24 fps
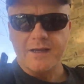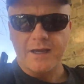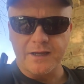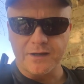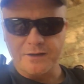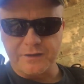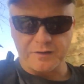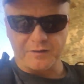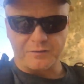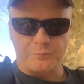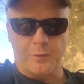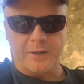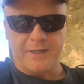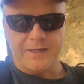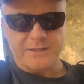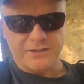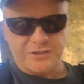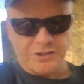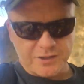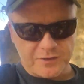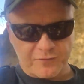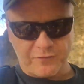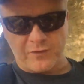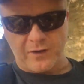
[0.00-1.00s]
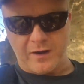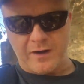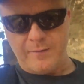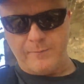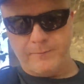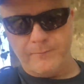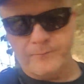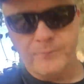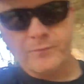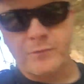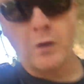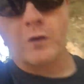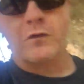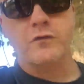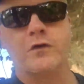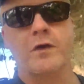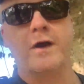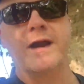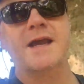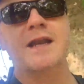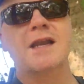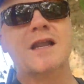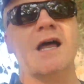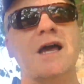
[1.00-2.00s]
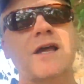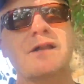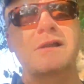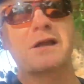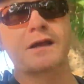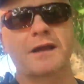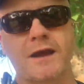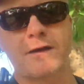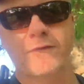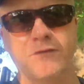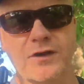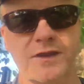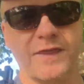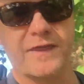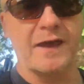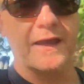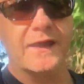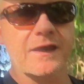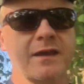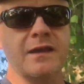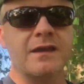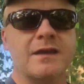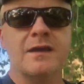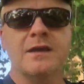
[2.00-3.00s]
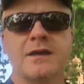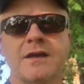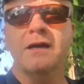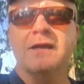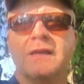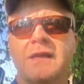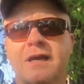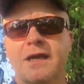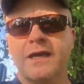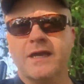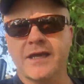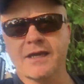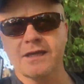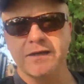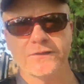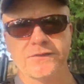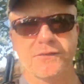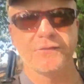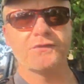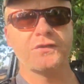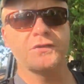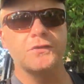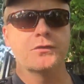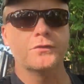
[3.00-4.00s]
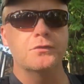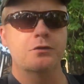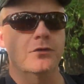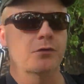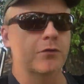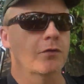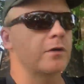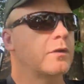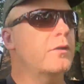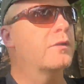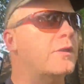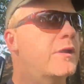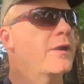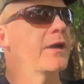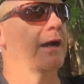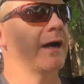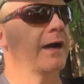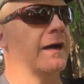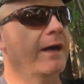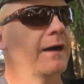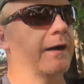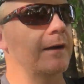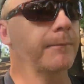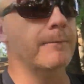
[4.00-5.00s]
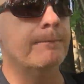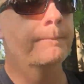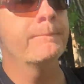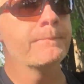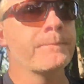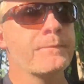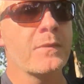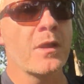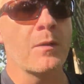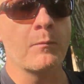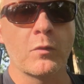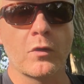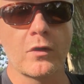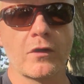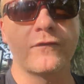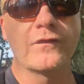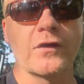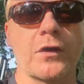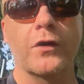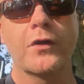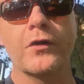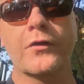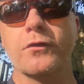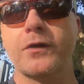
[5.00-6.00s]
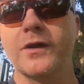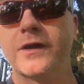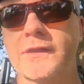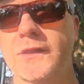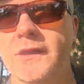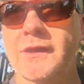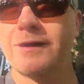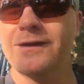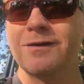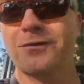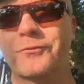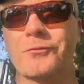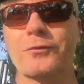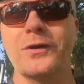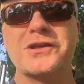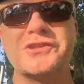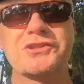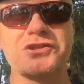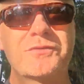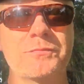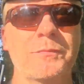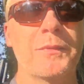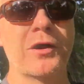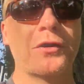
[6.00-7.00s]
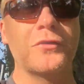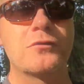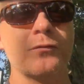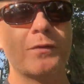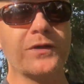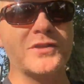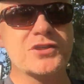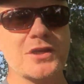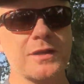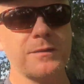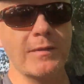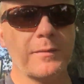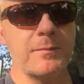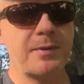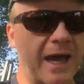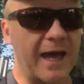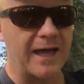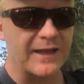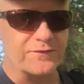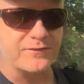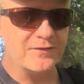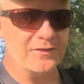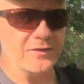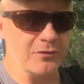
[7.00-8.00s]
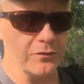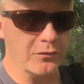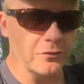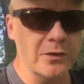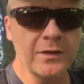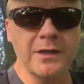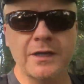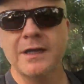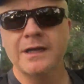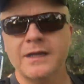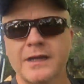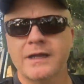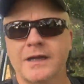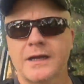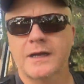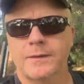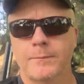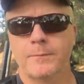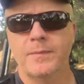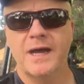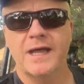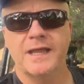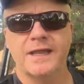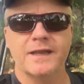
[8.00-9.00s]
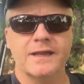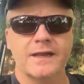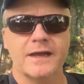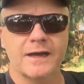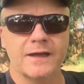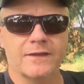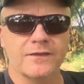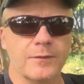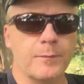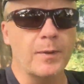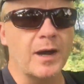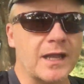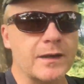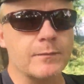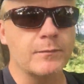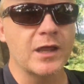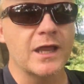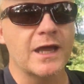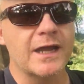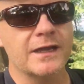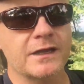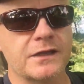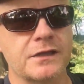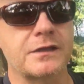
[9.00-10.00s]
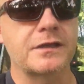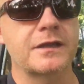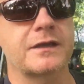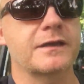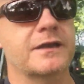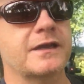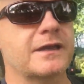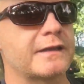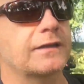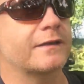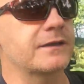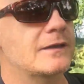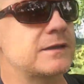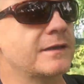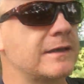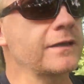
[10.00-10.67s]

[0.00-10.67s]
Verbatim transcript: kind of switched from overanalyzing everything into um, more of a hurried, rushed mode, which can be bad too. But uh, the bottom line is it, it